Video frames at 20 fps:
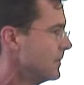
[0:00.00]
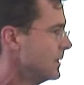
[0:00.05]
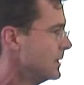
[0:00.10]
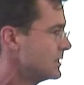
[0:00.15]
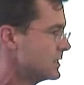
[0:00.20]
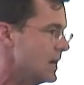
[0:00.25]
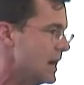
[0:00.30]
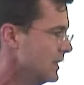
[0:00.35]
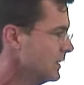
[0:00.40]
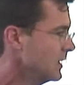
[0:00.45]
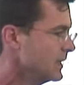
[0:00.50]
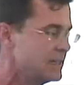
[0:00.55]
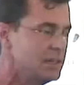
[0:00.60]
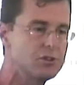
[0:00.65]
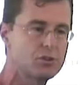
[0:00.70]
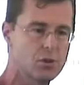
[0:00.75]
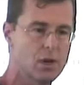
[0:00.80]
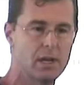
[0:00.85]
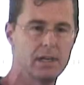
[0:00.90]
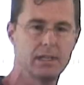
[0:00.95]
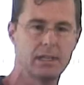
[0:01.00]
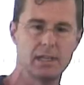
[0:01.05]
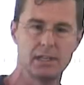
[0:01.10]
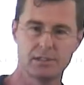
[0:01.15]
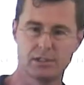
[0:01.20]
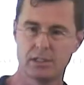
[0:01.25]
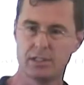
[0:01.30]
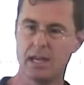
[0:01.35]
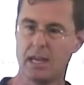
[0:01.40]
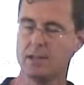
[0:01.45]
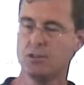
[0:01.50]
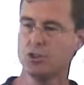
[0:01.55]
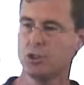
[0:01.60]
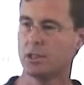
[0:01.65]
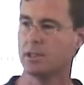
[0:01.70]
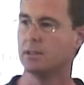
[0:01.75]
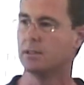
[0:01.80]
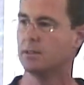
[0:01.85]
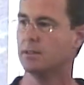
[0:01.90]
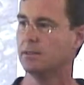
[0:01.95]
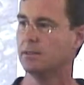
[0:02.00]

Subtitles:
It's not like he's trying to get his attention.